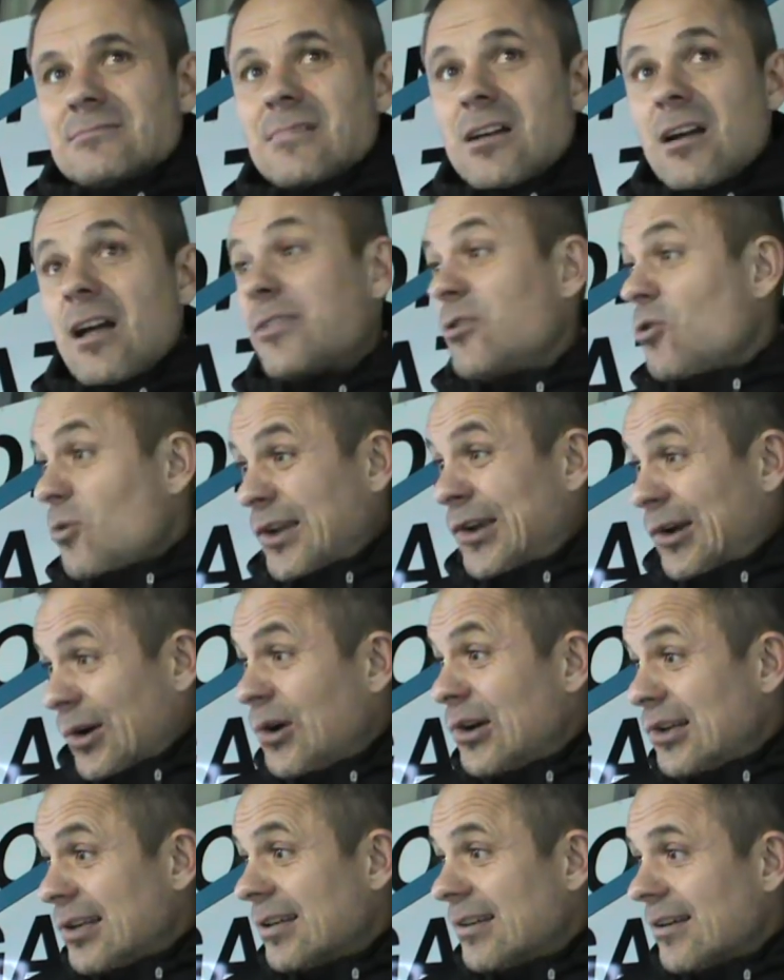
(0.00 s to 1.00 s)
I thought we
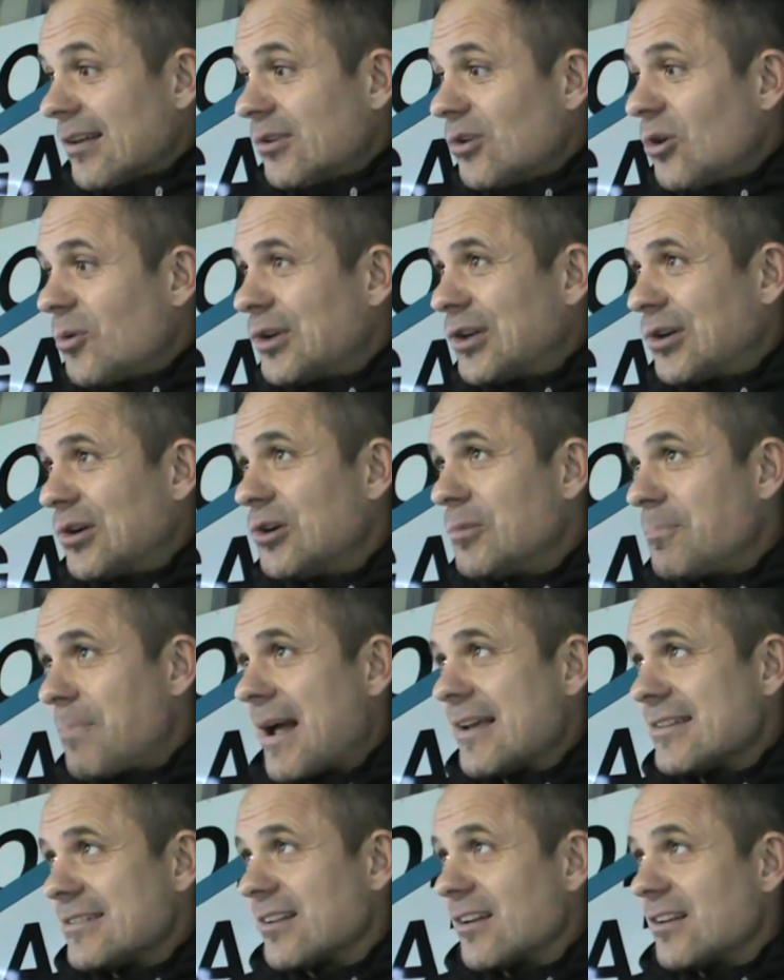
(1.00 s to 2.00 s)
could, yeah.
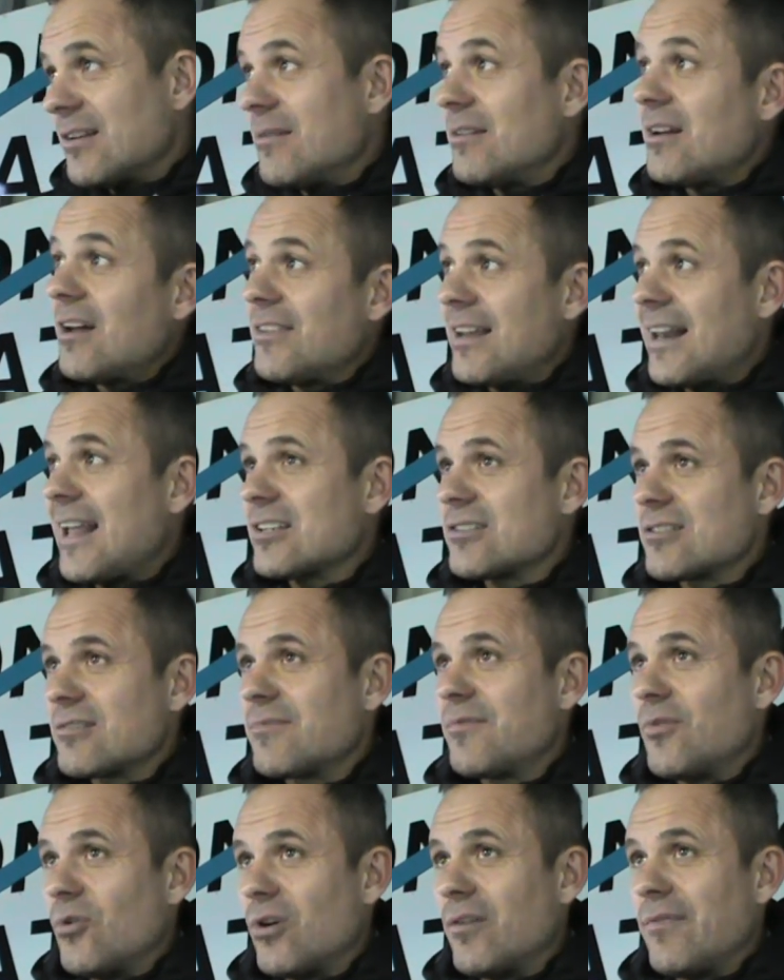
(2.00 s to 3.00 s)
Based on the last
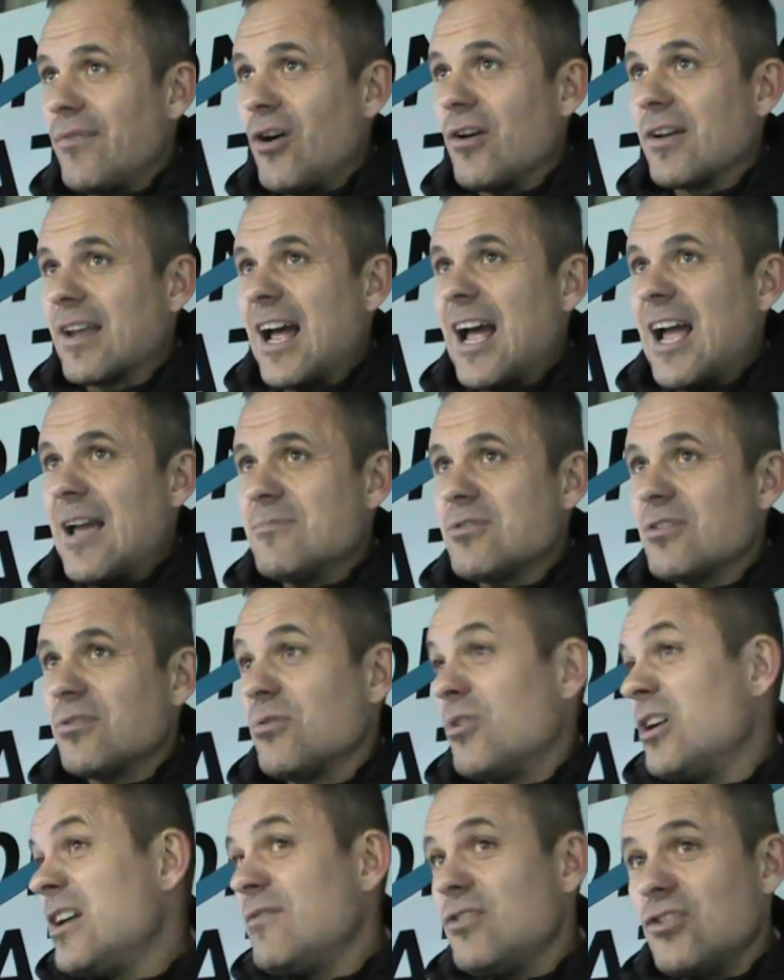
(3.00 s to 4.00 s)
4 or 5 games. I
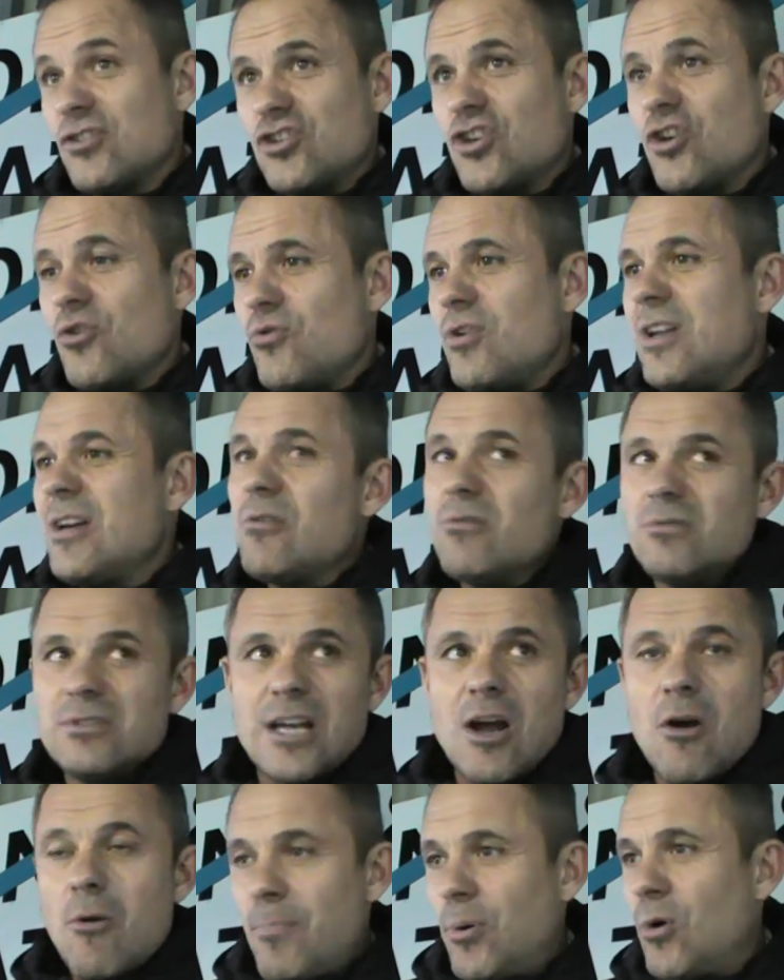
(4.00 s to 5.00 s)
thought even at 2-0,
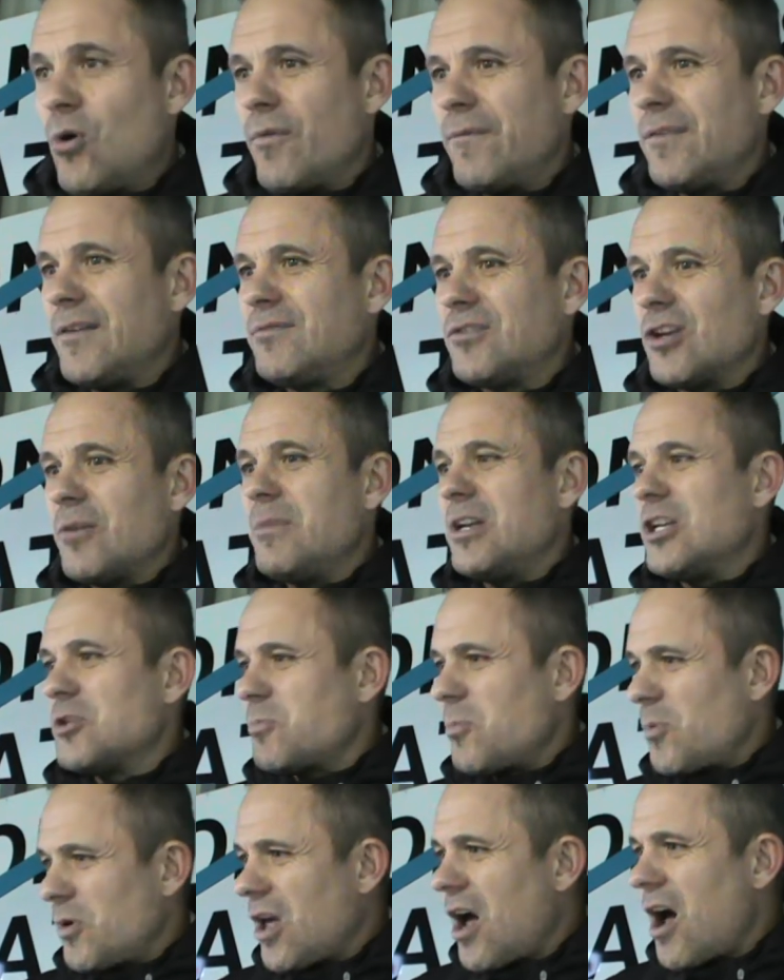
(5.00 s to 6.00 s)
a poor 15 minutes
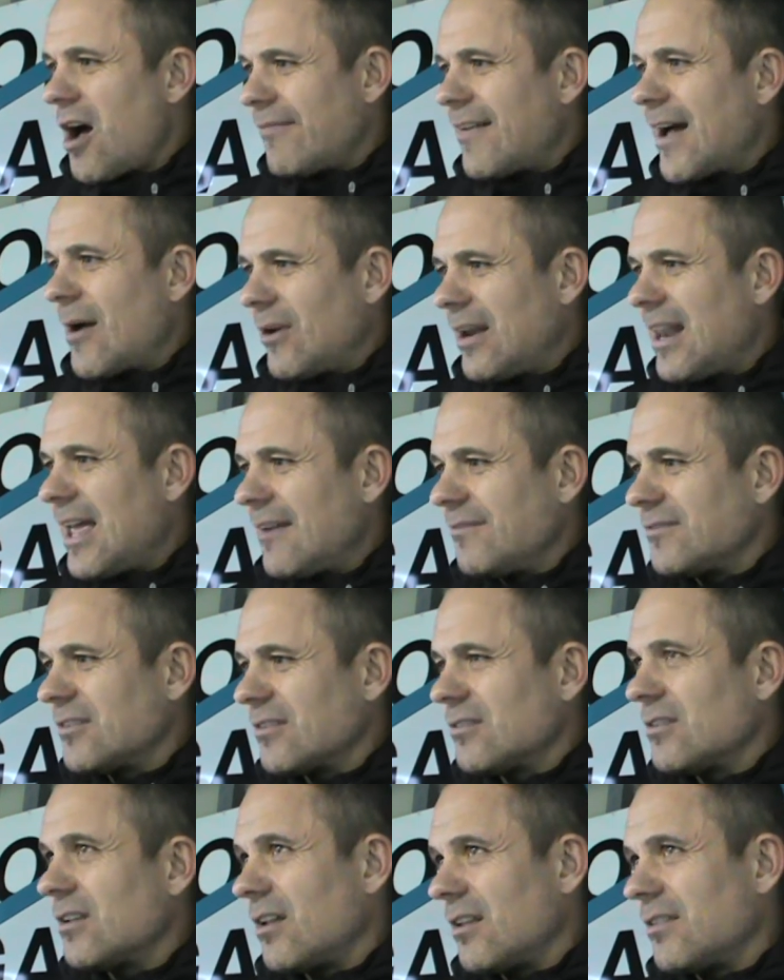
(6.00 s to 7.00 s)
with half hour left, I
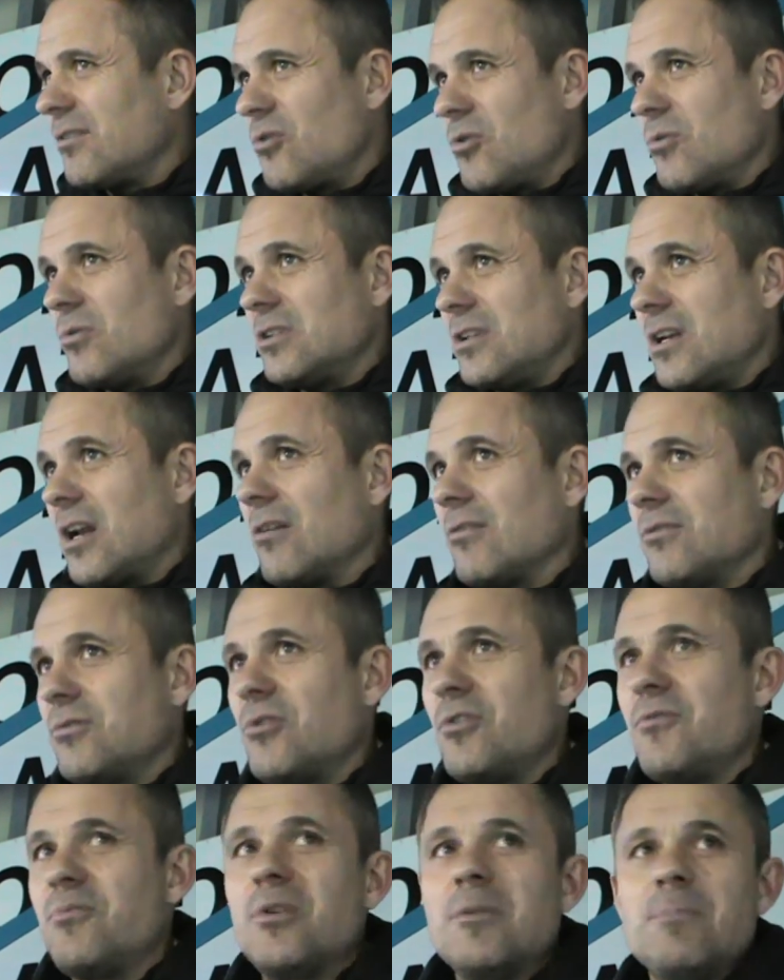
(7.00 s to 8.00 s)
thought
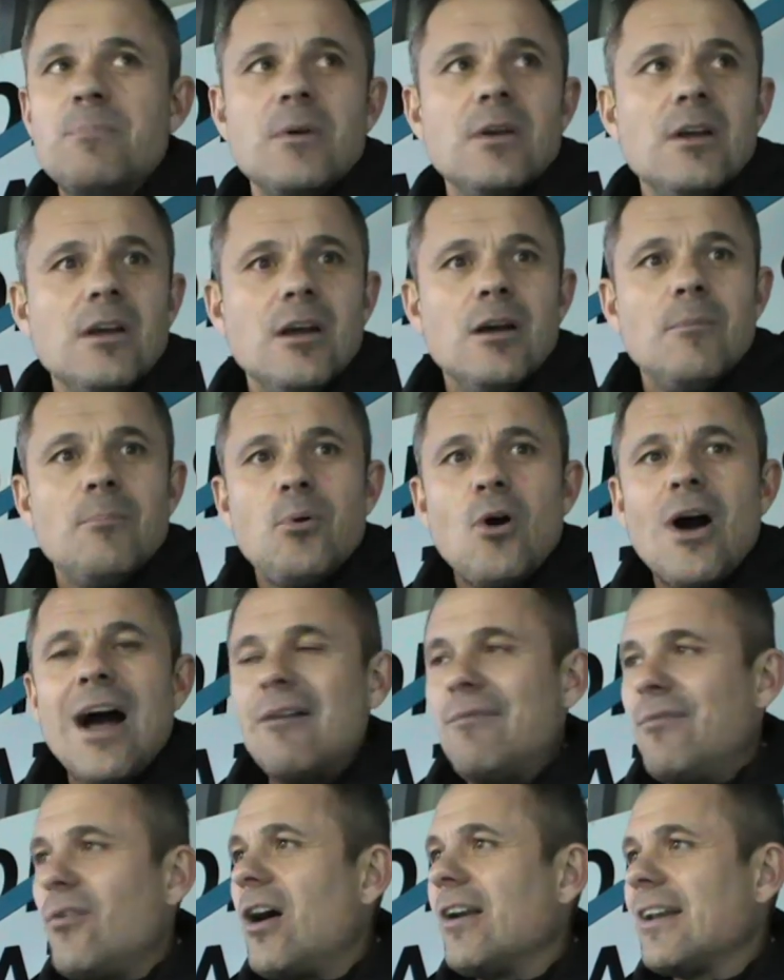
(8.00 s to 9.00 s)
if we put our
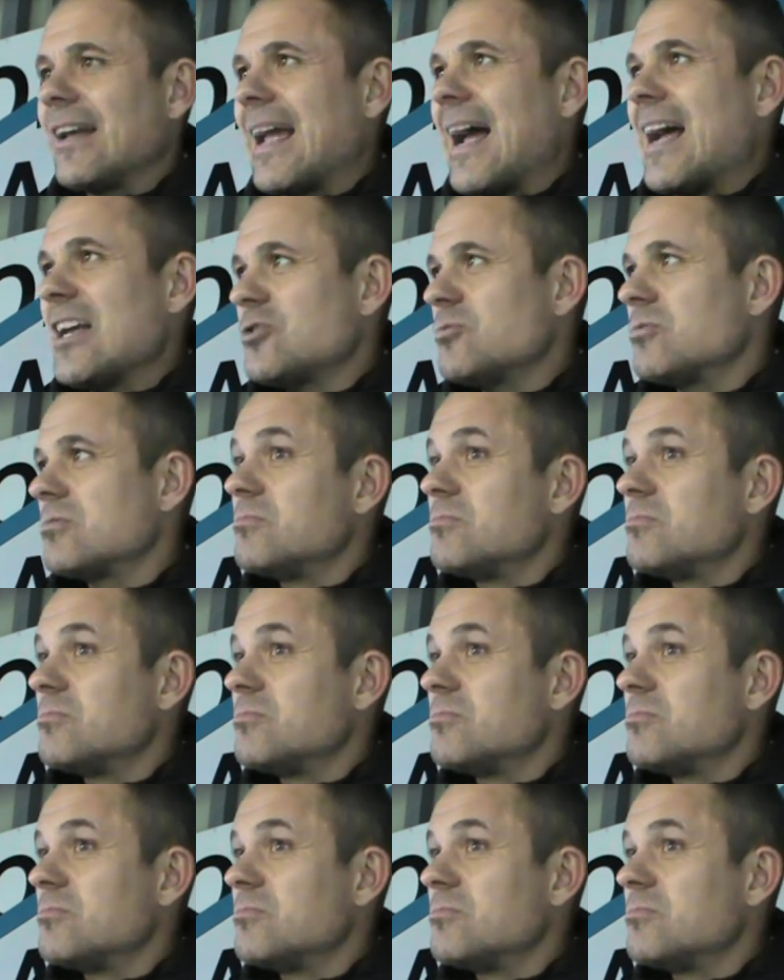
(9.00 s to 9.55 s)
foot on the gas,